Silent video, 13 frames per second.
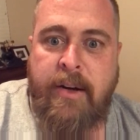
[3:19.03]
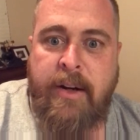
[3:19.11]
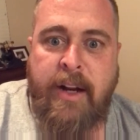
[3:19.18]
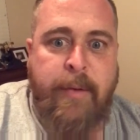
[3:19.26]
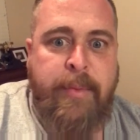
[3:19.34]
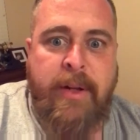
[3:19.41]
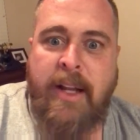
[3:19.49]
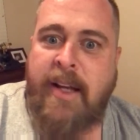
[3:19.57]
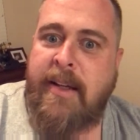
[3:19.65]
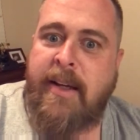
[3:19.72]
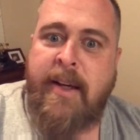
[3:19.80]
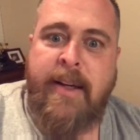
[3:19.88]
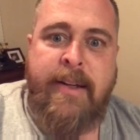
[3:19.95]
and I've been
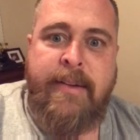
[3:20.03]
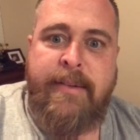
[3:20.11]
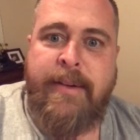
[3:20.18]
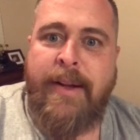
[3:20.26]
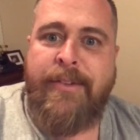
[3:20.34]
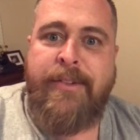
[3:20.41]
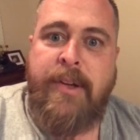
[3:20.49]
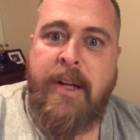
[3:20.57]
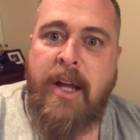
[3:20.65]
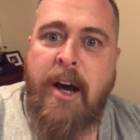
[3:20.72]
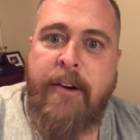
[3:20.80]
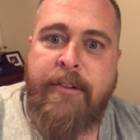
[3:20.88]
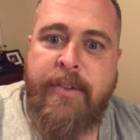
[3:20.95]
like, hey, enough's
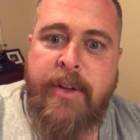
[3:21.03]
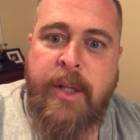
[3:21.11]
enough.